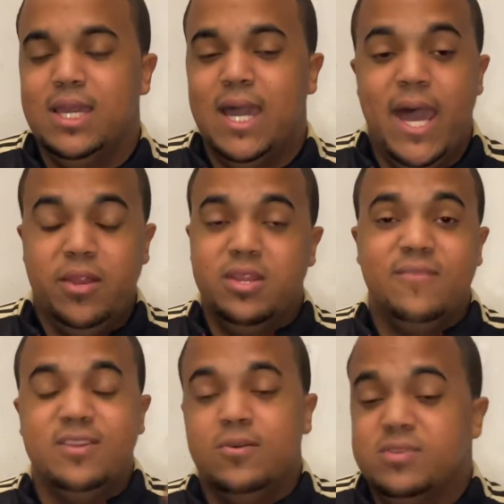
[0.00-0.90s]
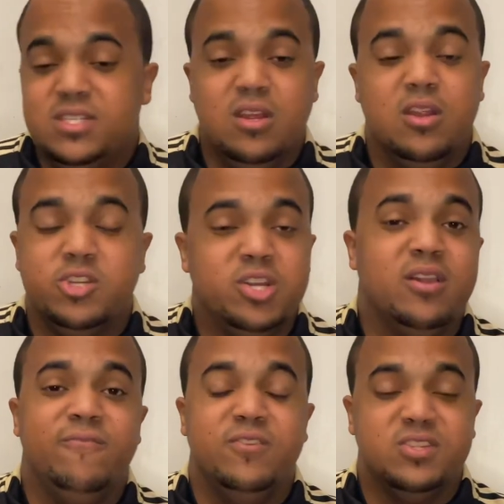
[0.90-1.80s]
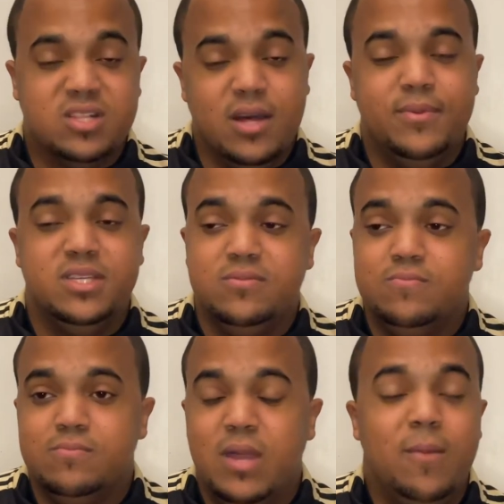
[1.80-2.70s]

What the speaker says: I don't even know who the starting striker for this club is. I